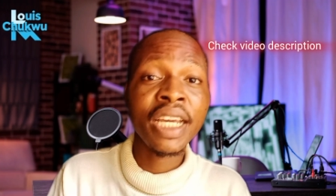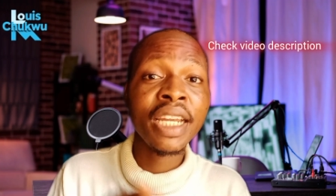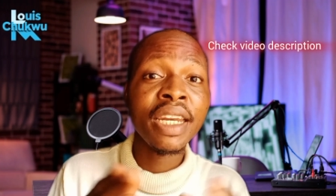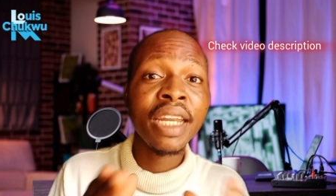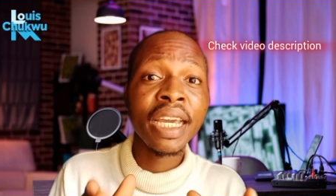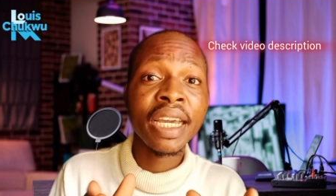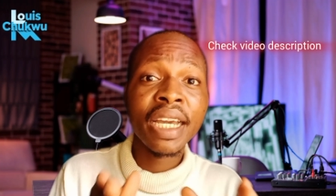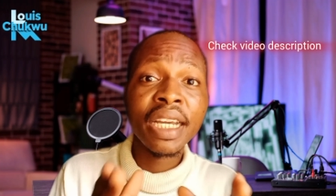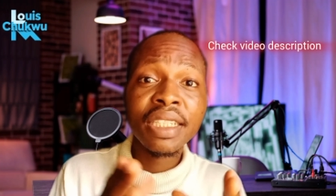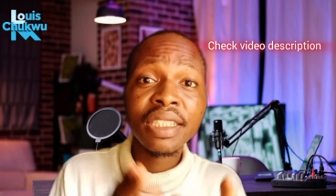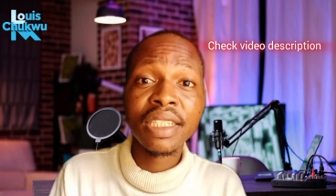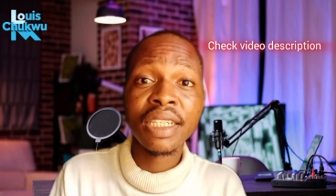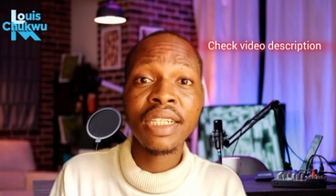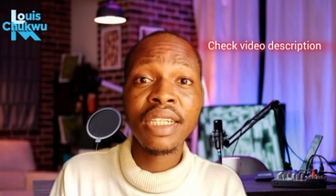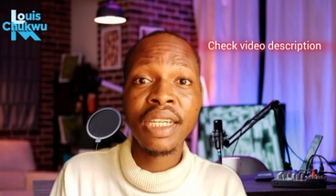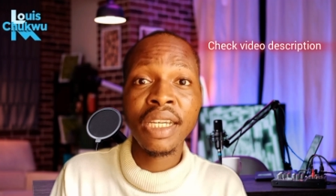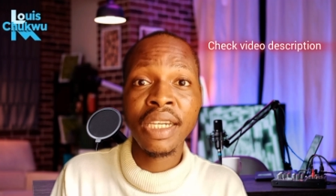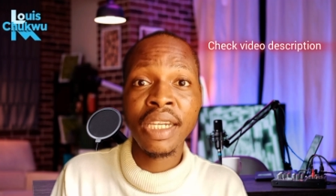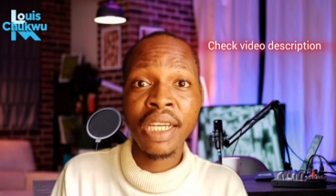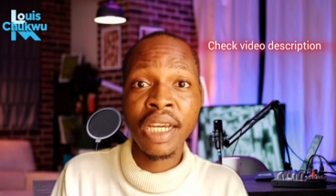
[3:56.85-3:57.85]
And like I
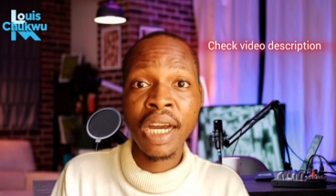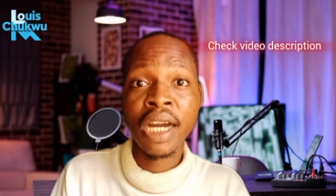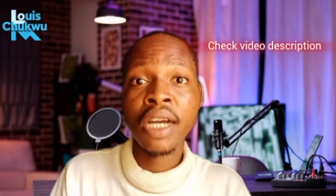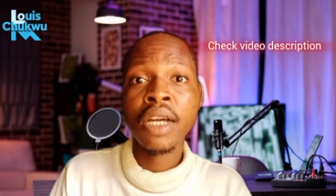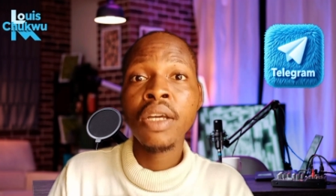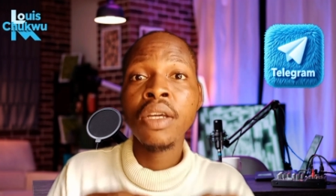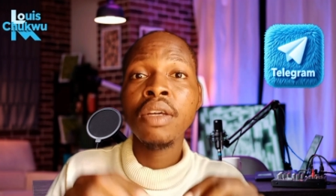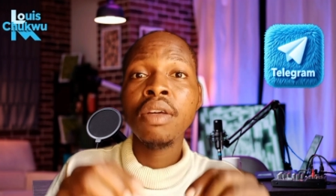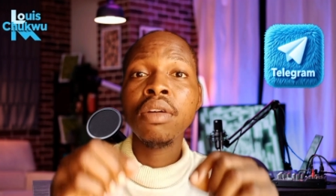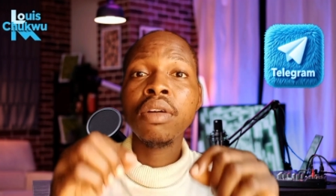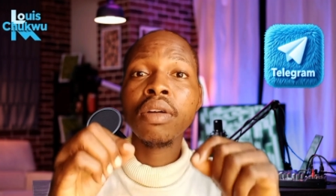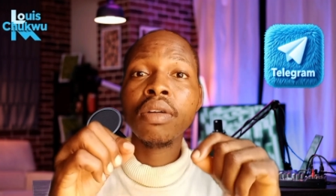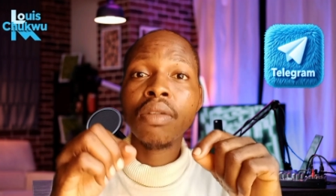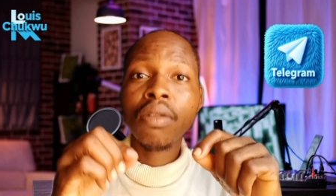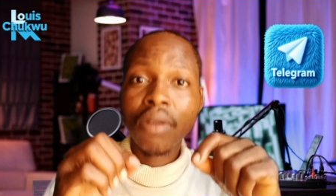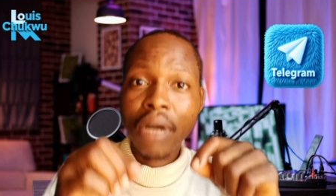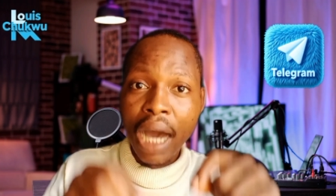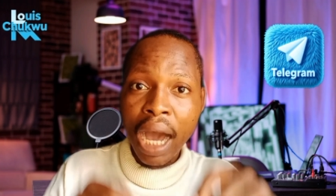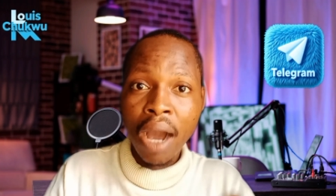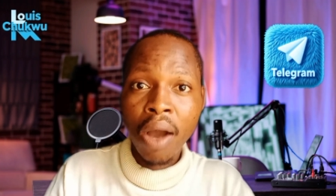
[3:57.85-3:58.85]
said earlier,
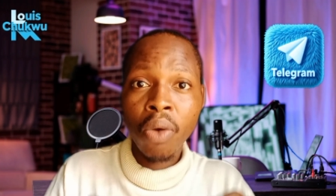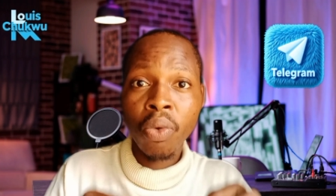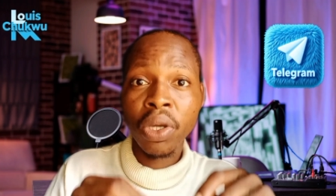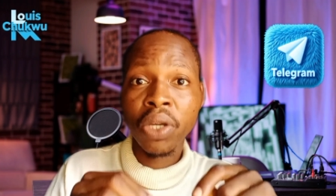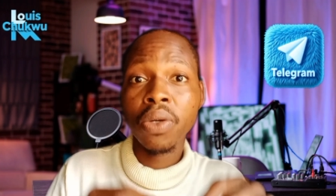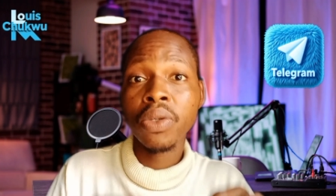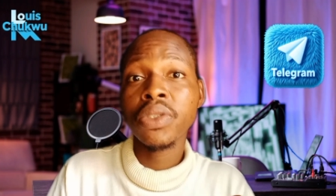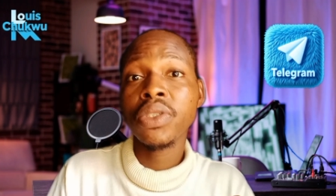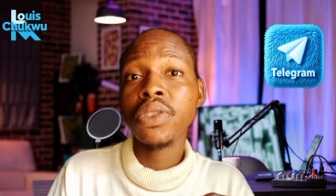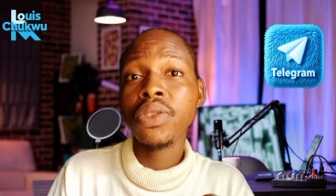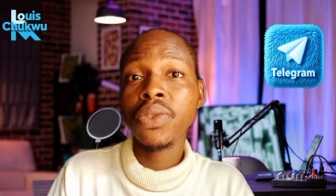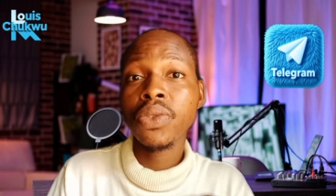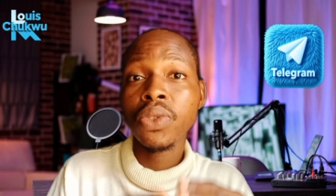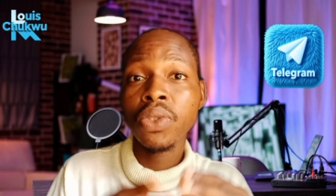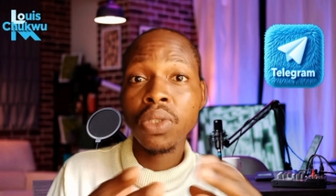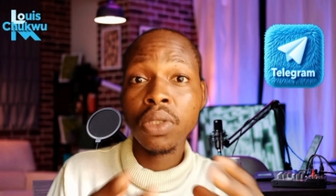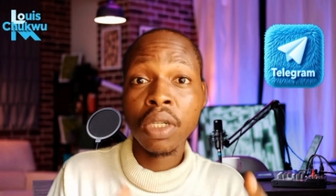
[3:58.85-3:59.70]
I will continue to